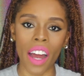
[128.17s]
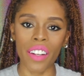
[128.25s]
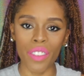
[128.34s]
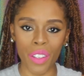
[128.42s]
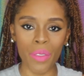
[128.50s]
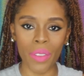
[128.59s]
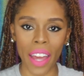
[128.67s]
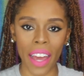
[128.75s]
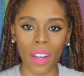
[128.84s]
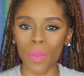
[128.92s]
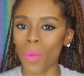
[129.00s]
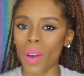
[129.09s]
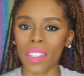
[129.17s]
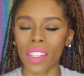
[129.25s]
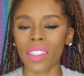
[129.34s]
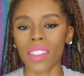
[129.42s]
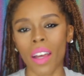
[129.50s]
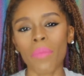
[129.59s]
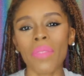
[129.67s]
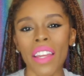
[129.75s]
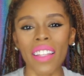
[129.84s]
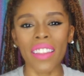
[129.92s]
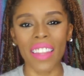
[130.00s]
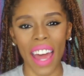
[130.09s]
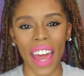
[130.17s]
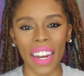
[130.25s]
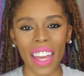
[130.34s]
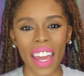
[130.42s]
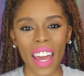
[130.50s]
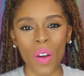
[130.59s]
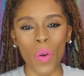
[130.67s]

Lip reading: I knew that it wasn't something that